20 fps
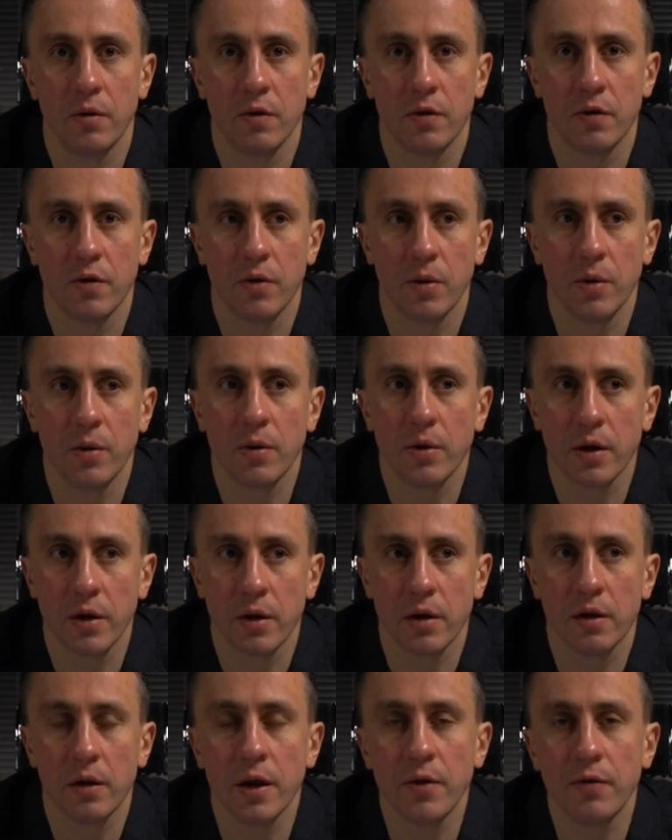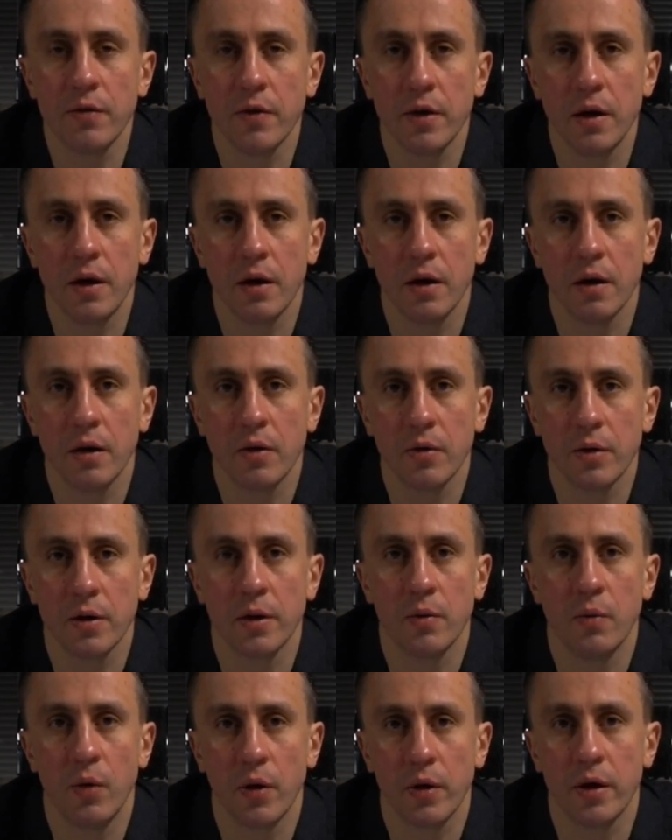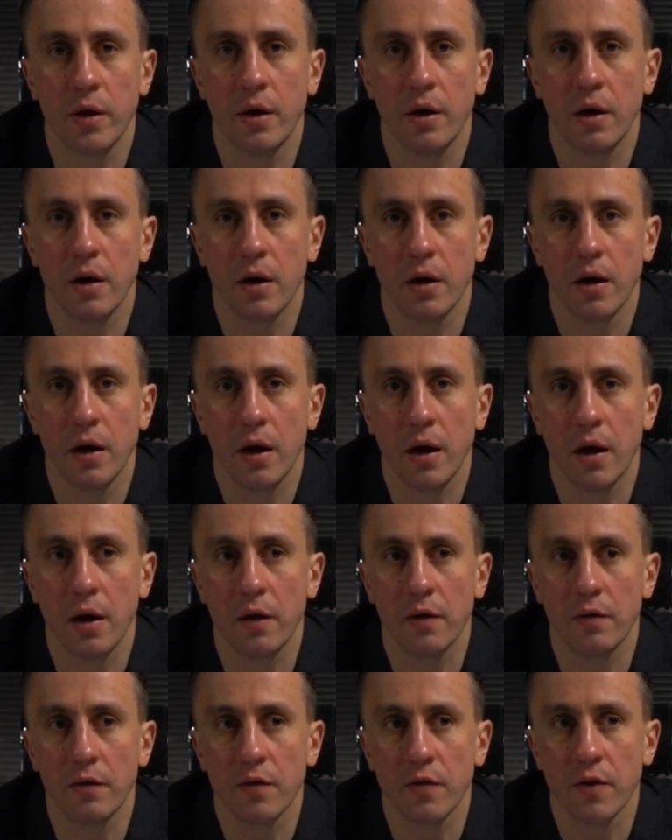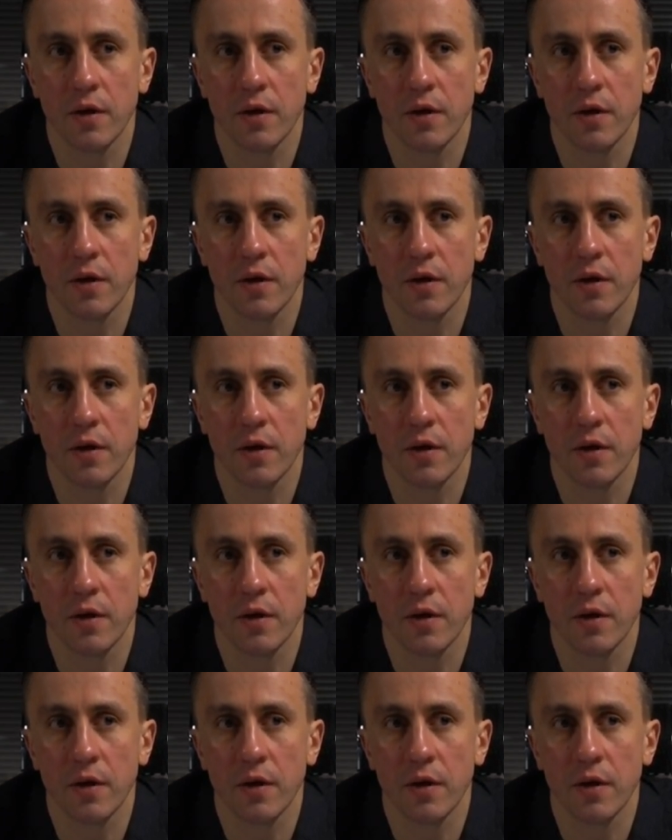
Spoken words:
So you can live here, you can work here, and